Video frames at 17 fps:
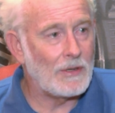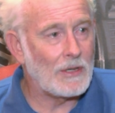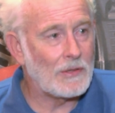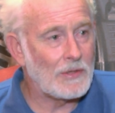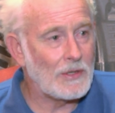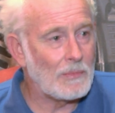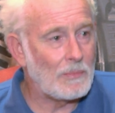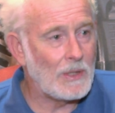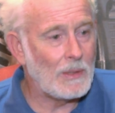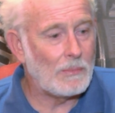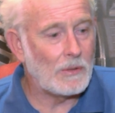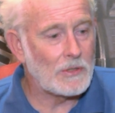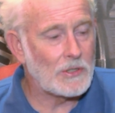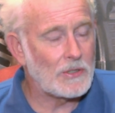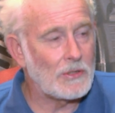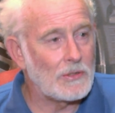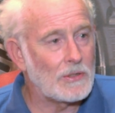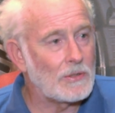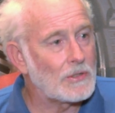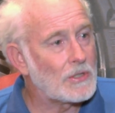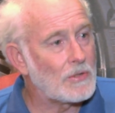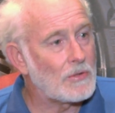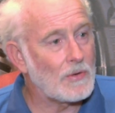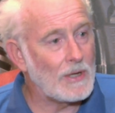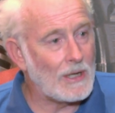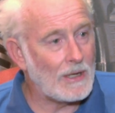And I think people
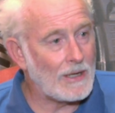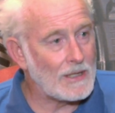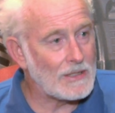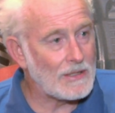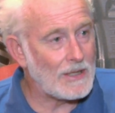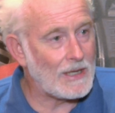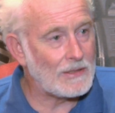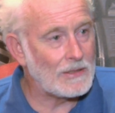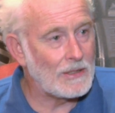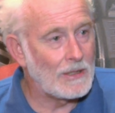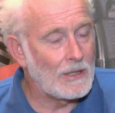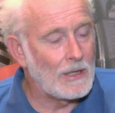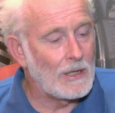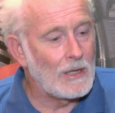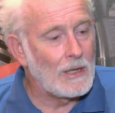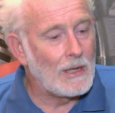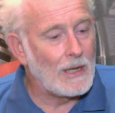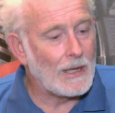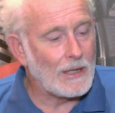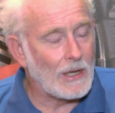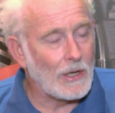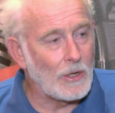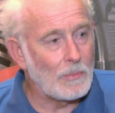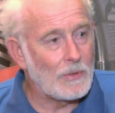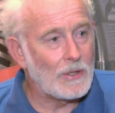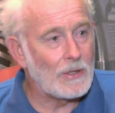should realize that. And I
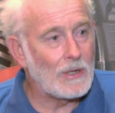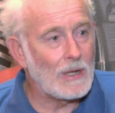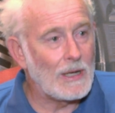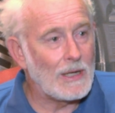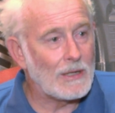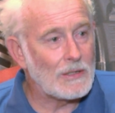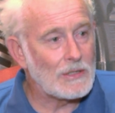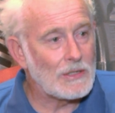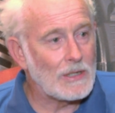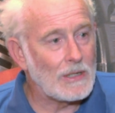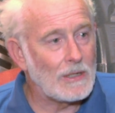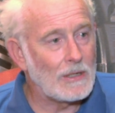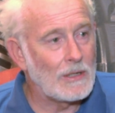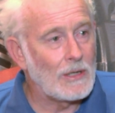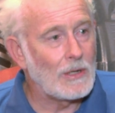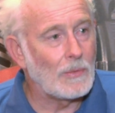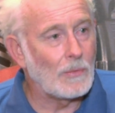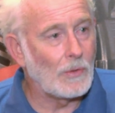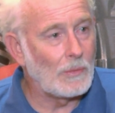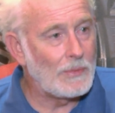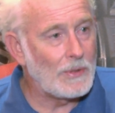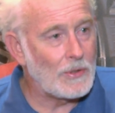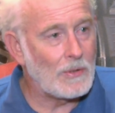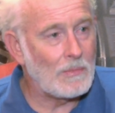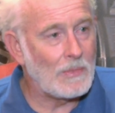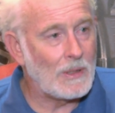hope that her legacy will
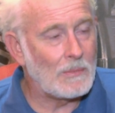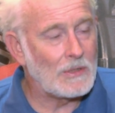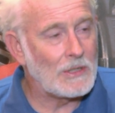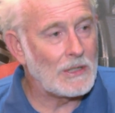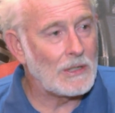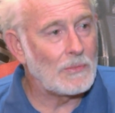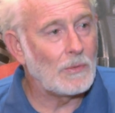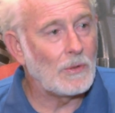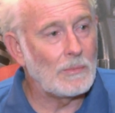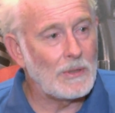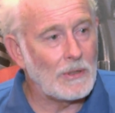be remembered and it will